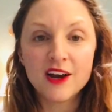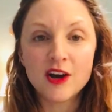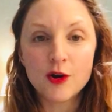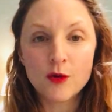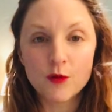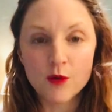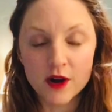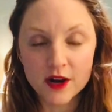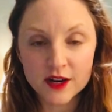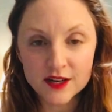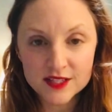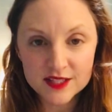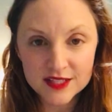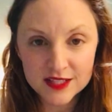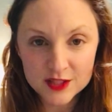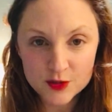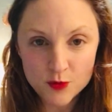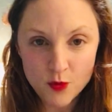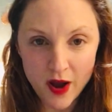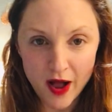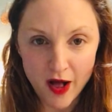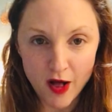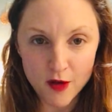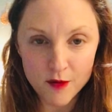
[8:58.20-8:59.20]
works as
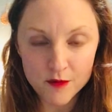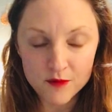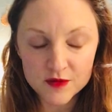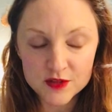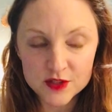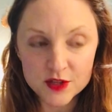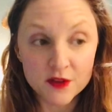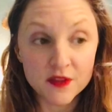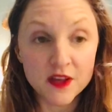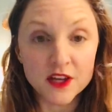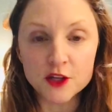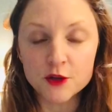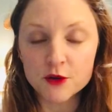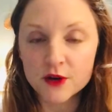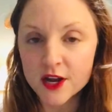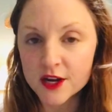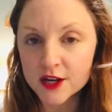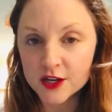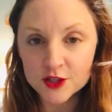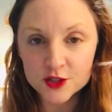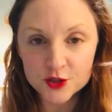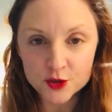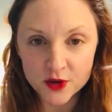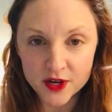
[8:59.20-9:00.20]
well, so that you can
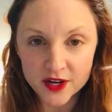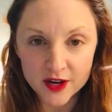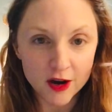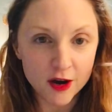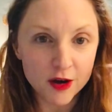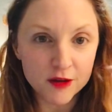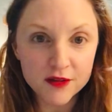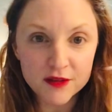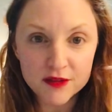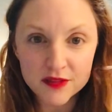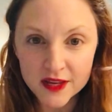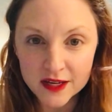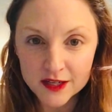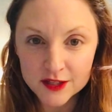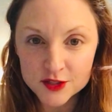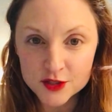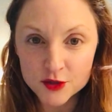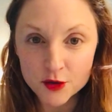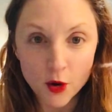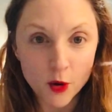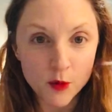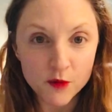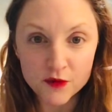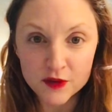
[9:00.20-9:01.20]
enjoy all the things
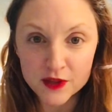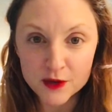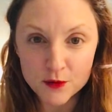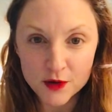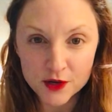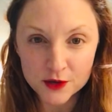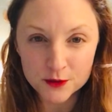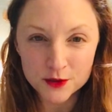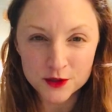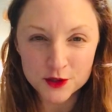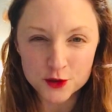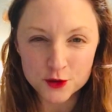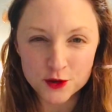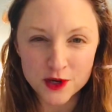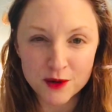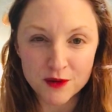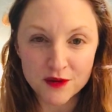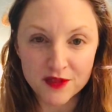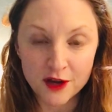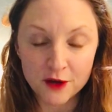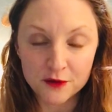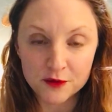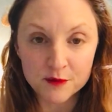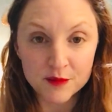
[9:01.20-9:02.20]
you hopefully want to enjoy
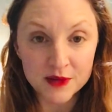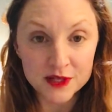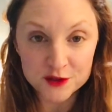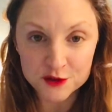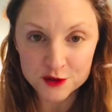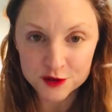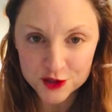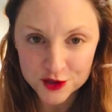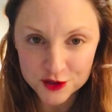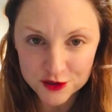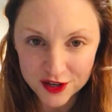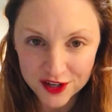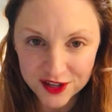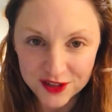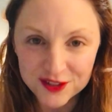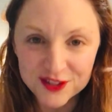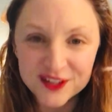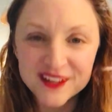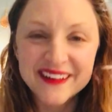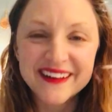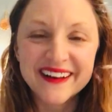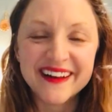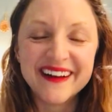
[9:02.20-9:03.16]
without the mental struggle